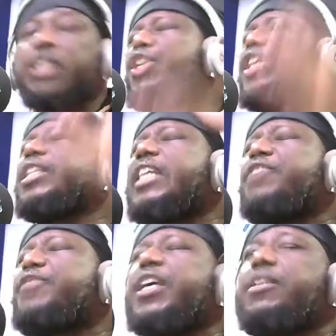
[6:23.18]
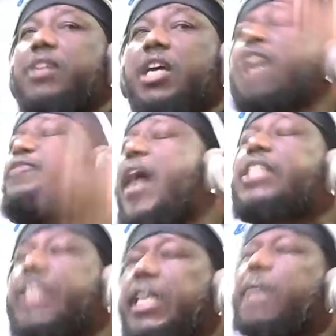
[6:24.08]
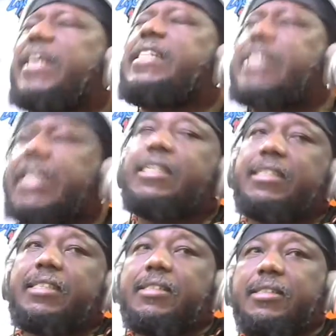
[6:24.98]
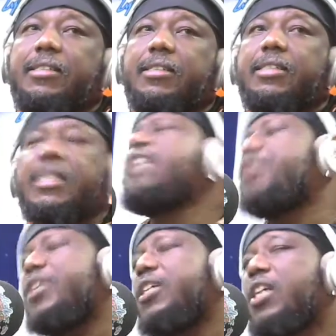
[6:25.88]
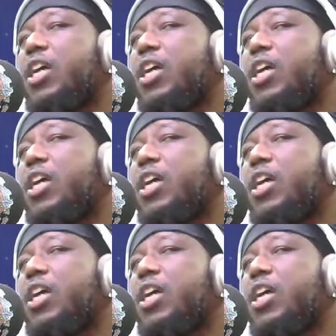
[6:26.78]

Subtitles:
GTV, in fact, GBC TV